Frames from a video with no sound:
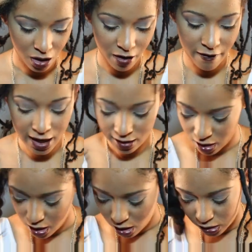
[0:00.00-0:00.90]
Alright,
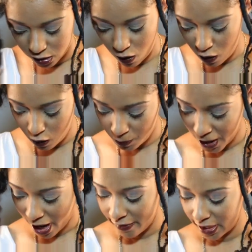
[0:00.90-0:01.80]
so
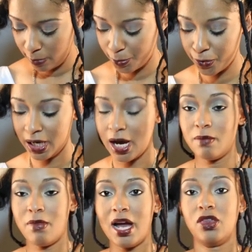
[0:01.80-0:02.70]
I already
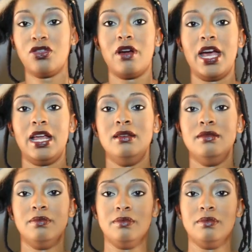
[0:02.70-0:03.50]
pre-cut my thread.